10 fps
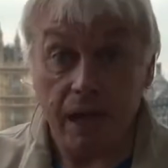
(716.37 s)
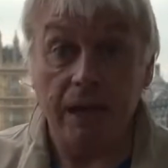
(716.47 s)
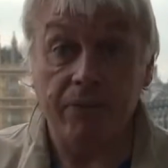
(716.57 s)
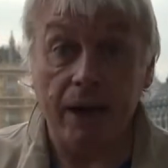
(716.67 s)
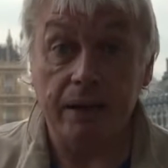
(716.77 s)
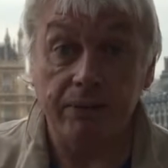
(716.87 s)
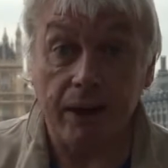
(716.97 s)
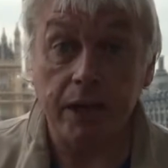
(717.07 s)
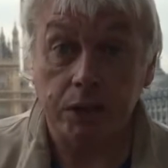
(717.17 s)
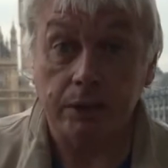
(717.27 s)

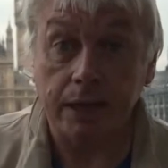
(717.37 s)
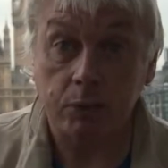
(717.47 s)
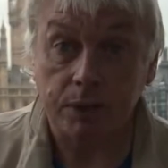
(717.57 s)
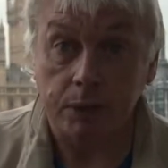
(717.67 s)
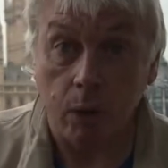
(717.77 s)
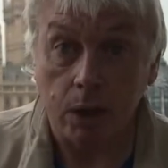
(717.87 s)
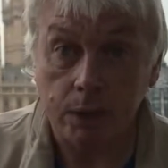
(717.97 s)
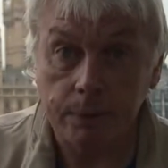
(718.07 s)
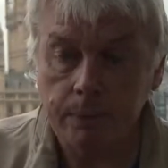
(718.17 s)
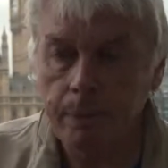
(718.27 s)
invasion, that's what it was,